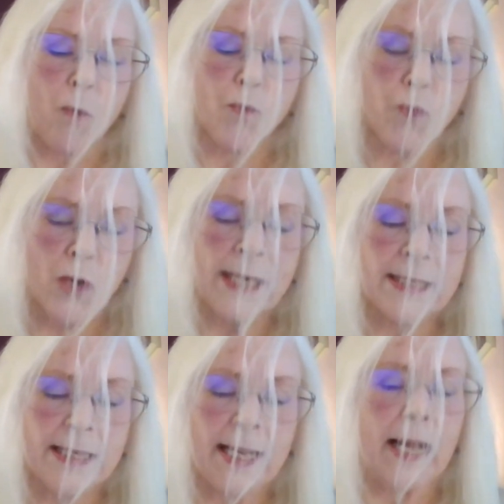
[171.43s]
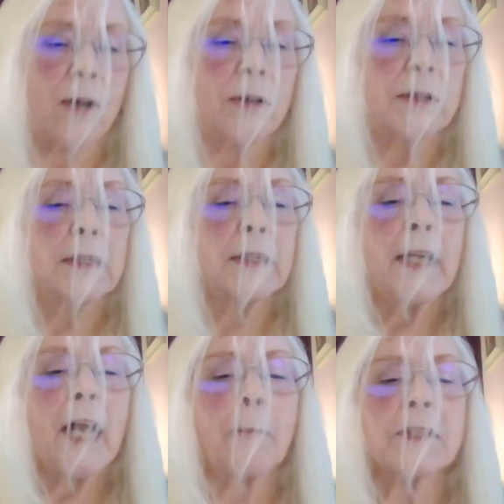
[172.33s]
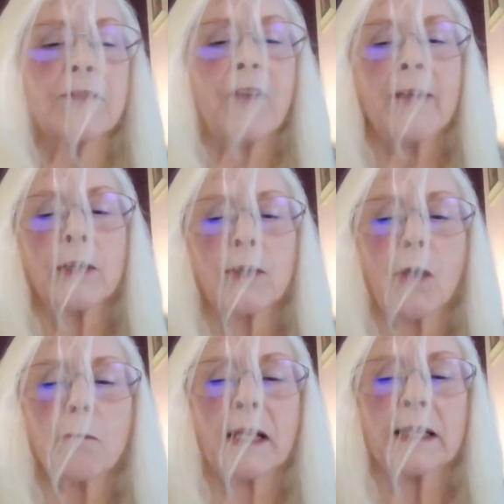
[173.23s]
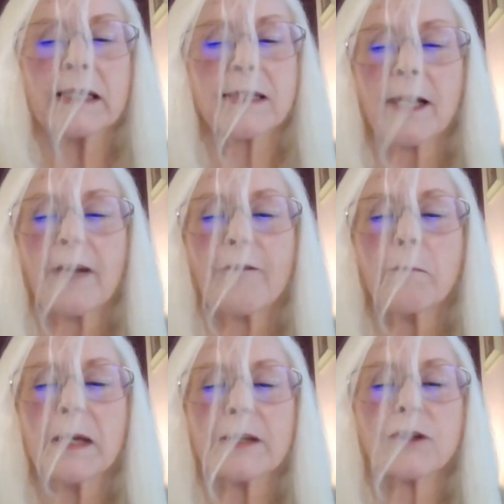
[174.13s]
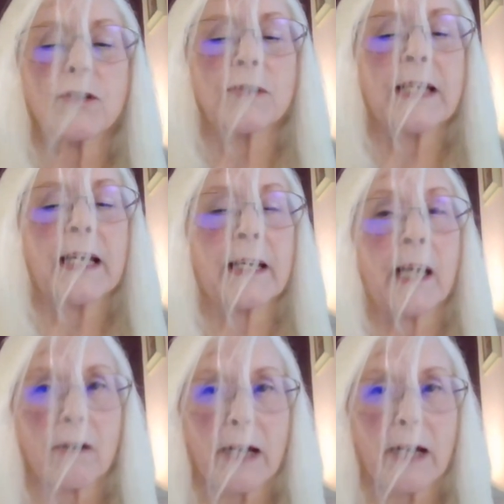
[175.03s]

right now. Help us find the low belly son of a bitch who's taken our